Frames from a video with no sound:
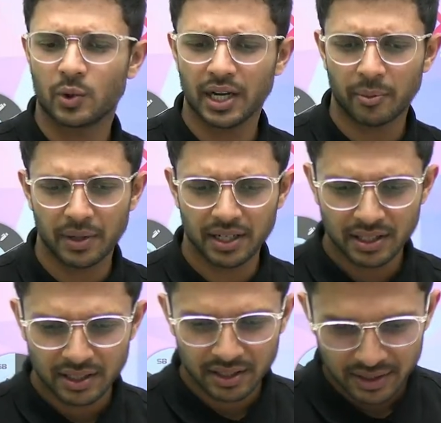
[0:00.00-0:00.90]
What happened?
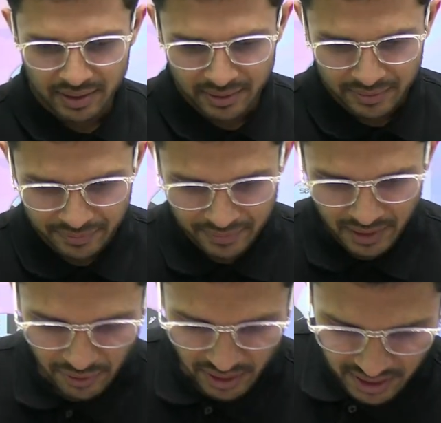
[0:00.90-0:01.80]

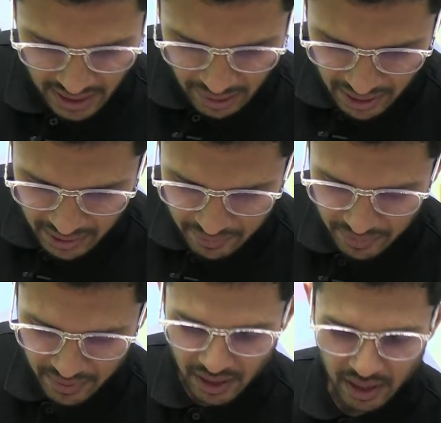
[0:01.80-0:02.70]
First tell me.
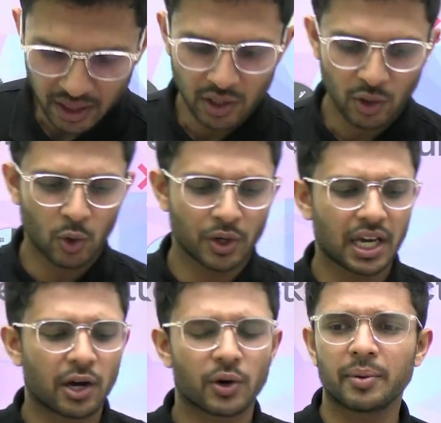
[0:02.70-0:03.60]
Ho
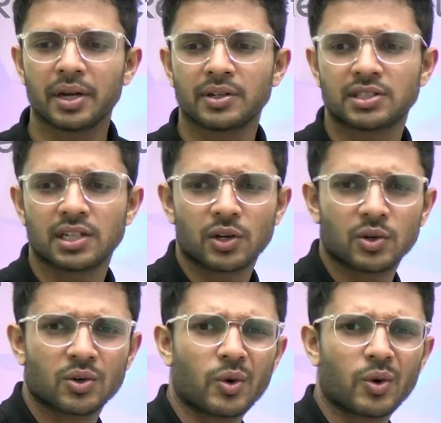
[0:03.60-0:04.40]
kya ho gaya mera bachcha log?